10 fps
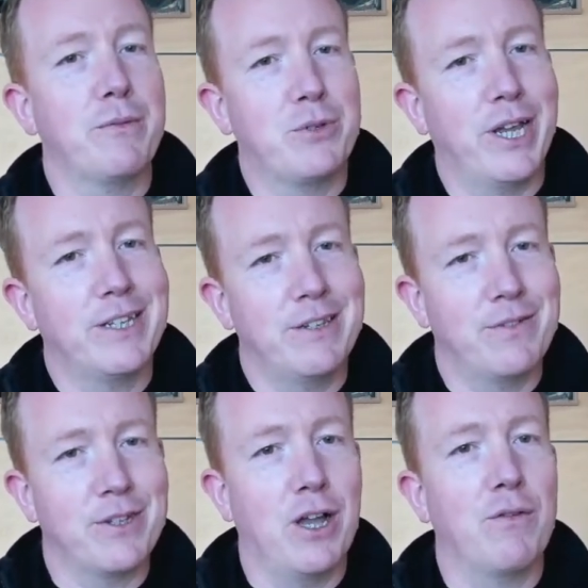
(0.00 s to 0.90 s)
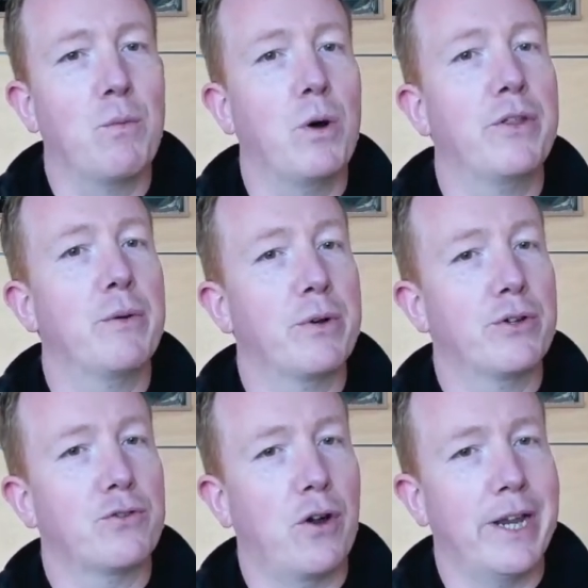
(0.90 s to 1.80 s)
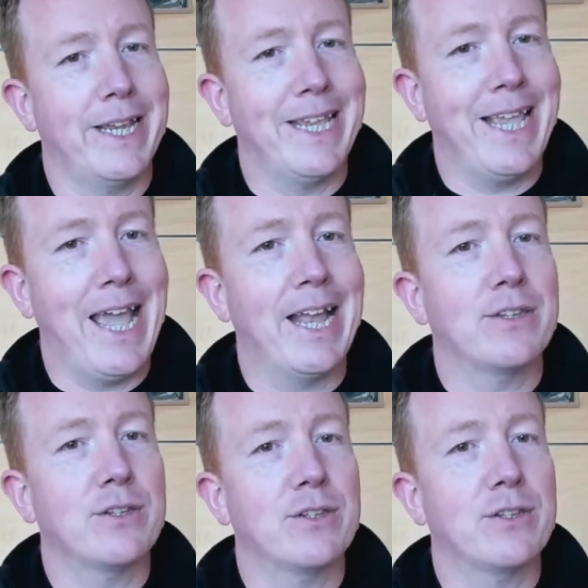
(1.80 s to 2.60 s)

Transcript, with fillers: objectives are and what they want to try and get